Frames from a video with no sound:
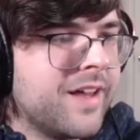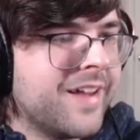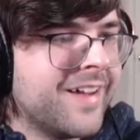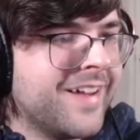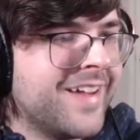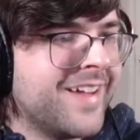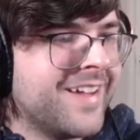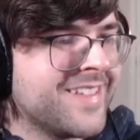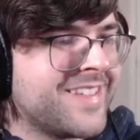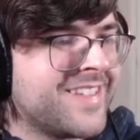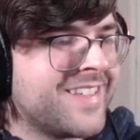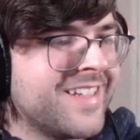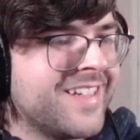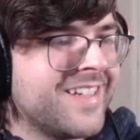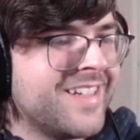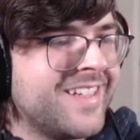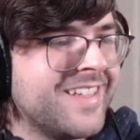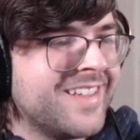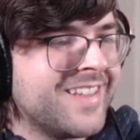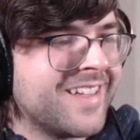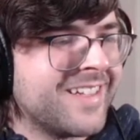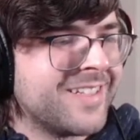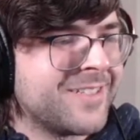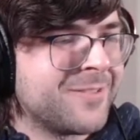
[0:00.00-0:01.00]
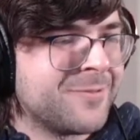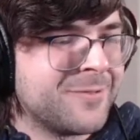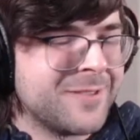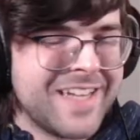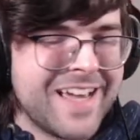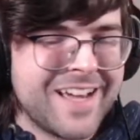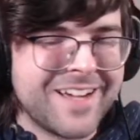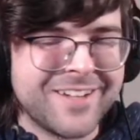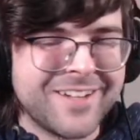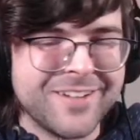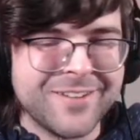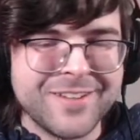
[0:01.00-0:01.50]
Cinti, thanks for the
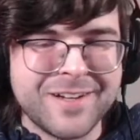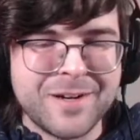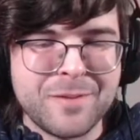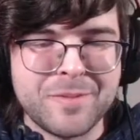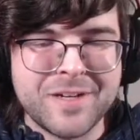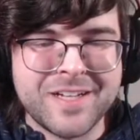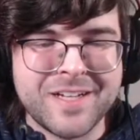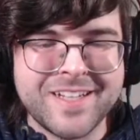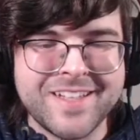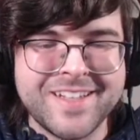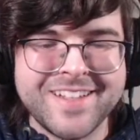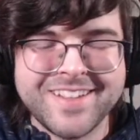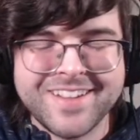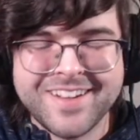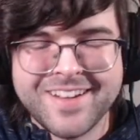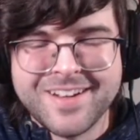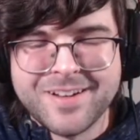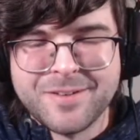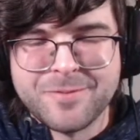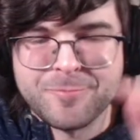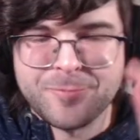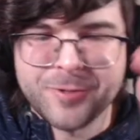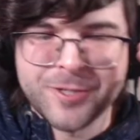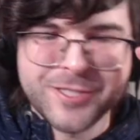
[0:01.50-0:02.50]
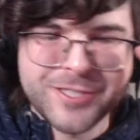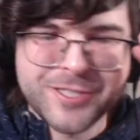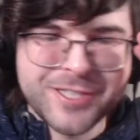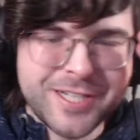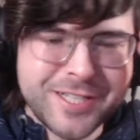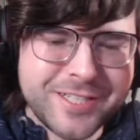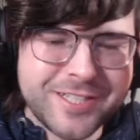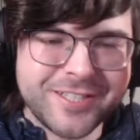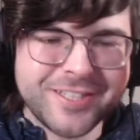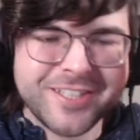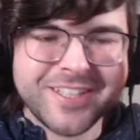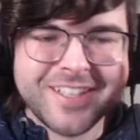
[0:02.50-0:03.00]
echo there, buddy.
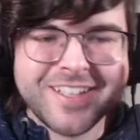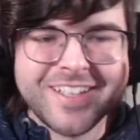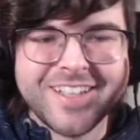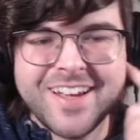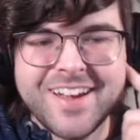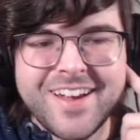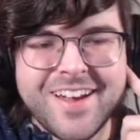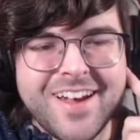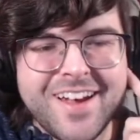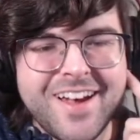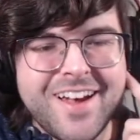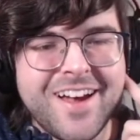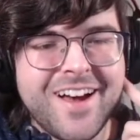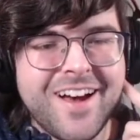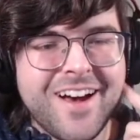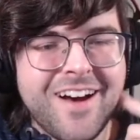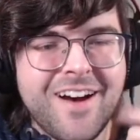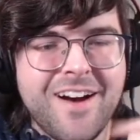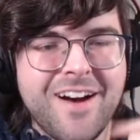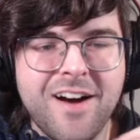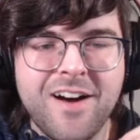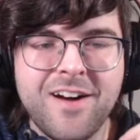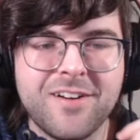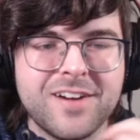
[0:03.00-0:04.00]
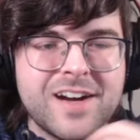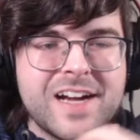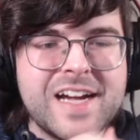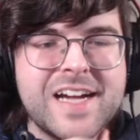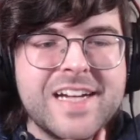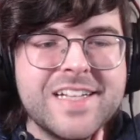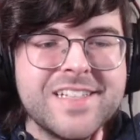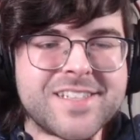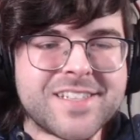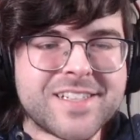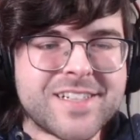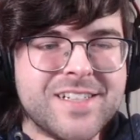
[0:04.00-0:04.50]
Appreciate you. All
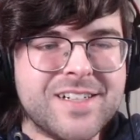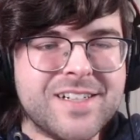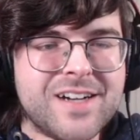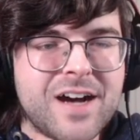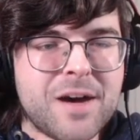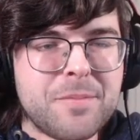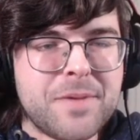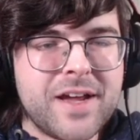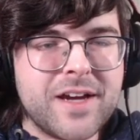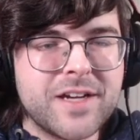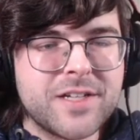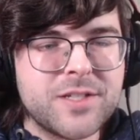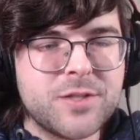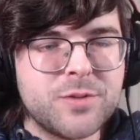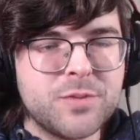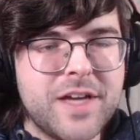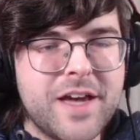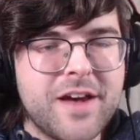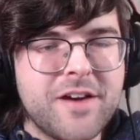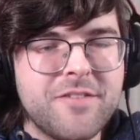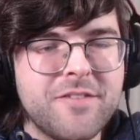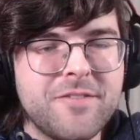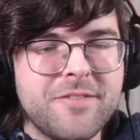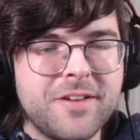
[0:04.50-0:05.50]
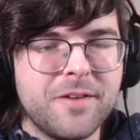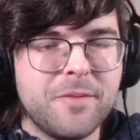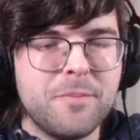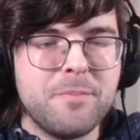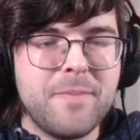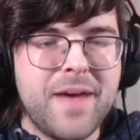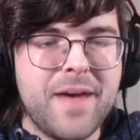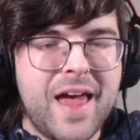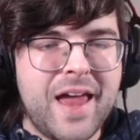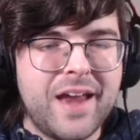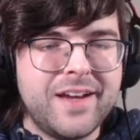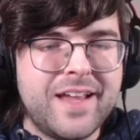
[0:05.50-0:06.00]
right, so up next we have
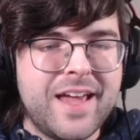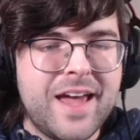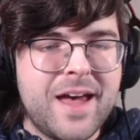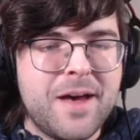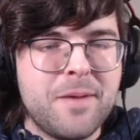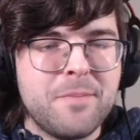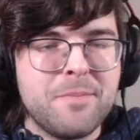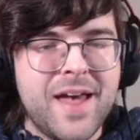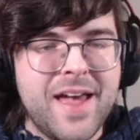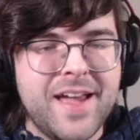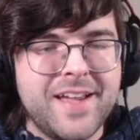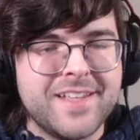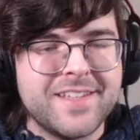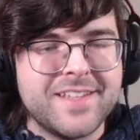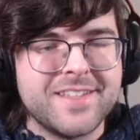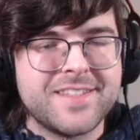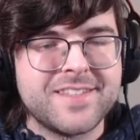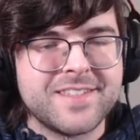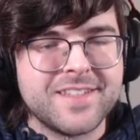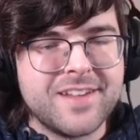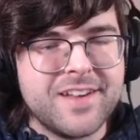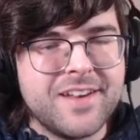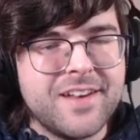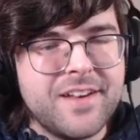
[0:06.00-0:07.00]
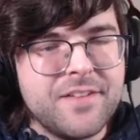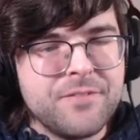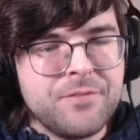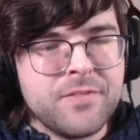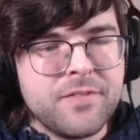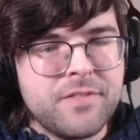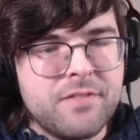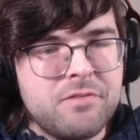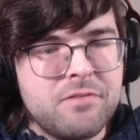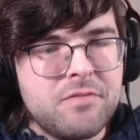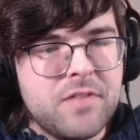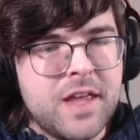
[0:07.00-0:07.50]
Madcap Magus,
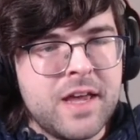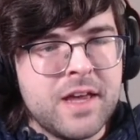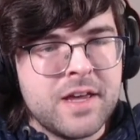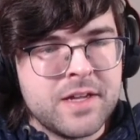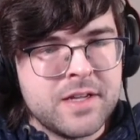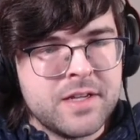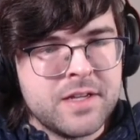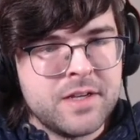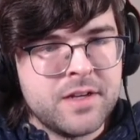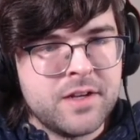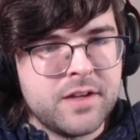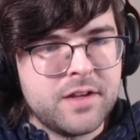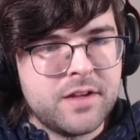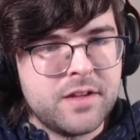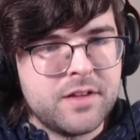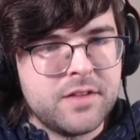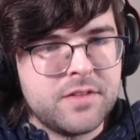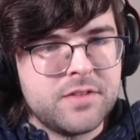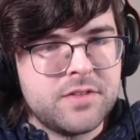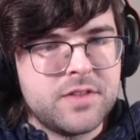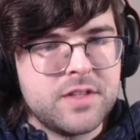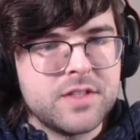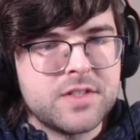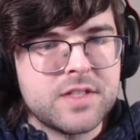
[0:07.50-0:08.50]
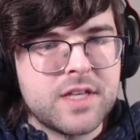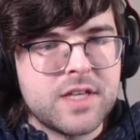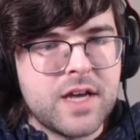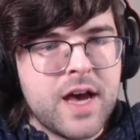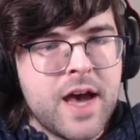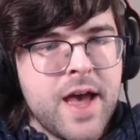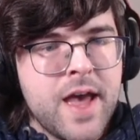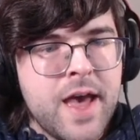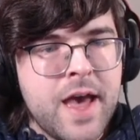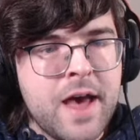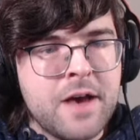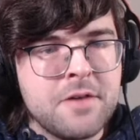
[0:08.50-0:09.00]
and this
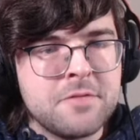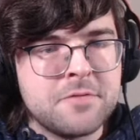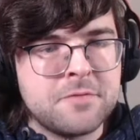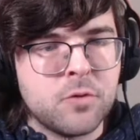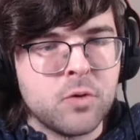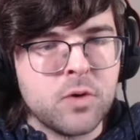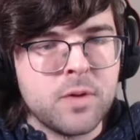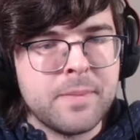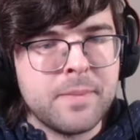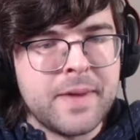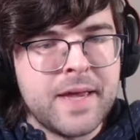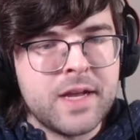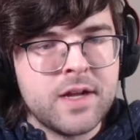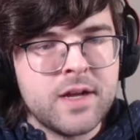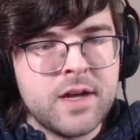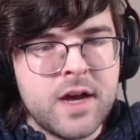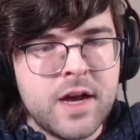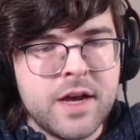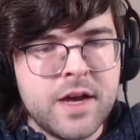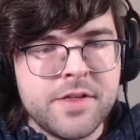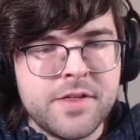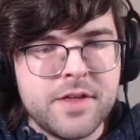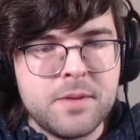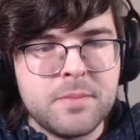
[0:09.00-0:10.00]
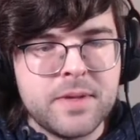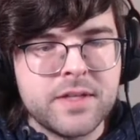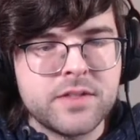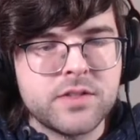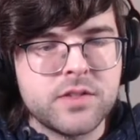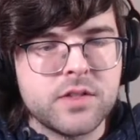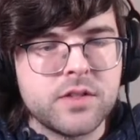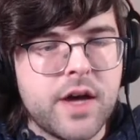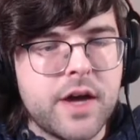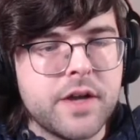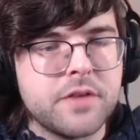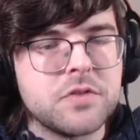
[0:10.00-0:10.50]
guy at 4 mana I think makes
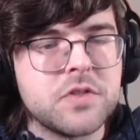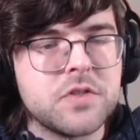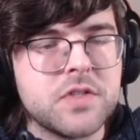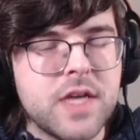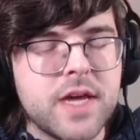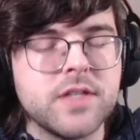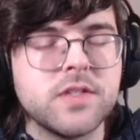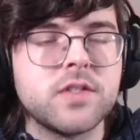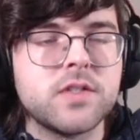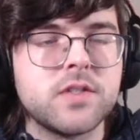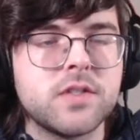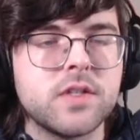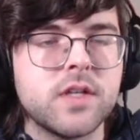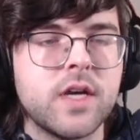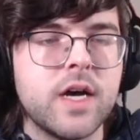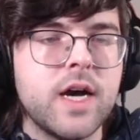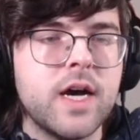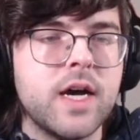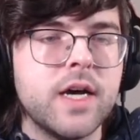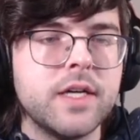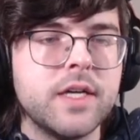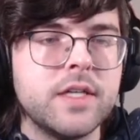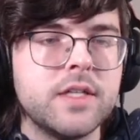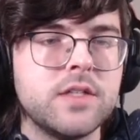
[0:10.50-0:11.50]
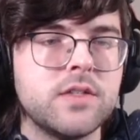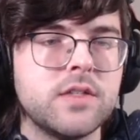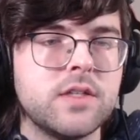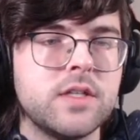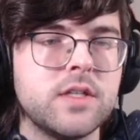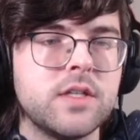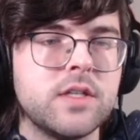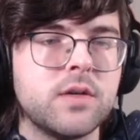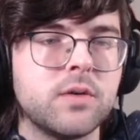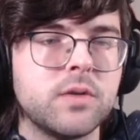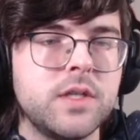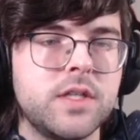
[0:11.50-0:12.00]
a lot of sense.
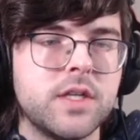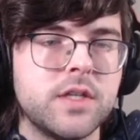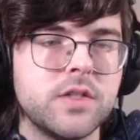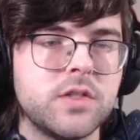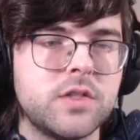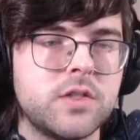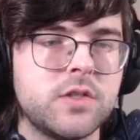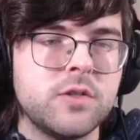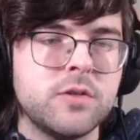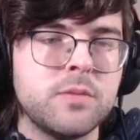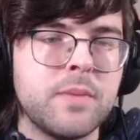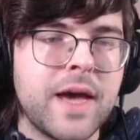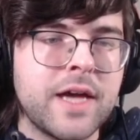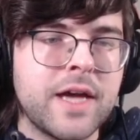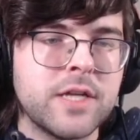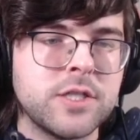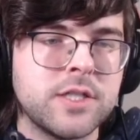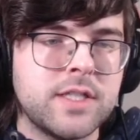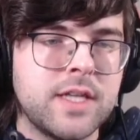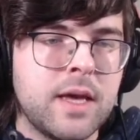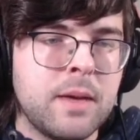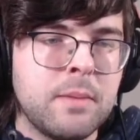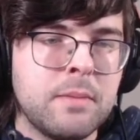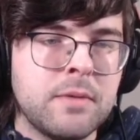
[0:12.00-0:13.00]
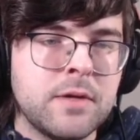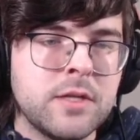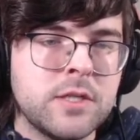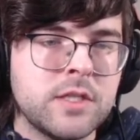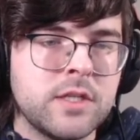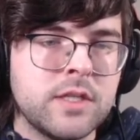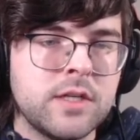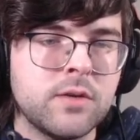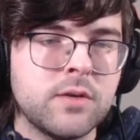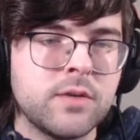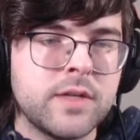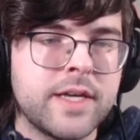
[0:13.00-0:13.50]
He only does 2 magic damage
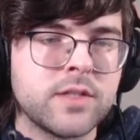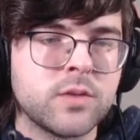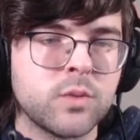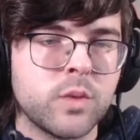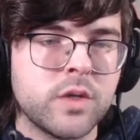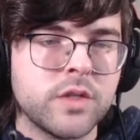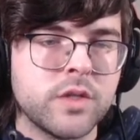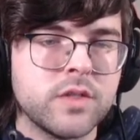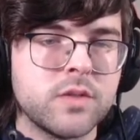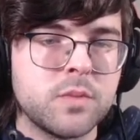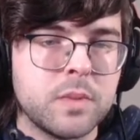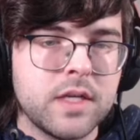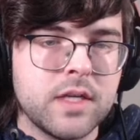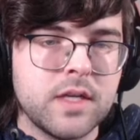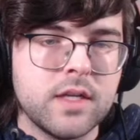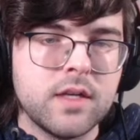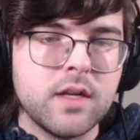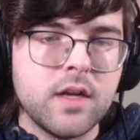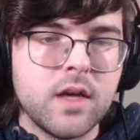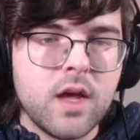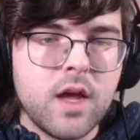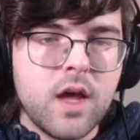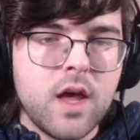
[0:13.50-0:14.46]
and he only has 1 speed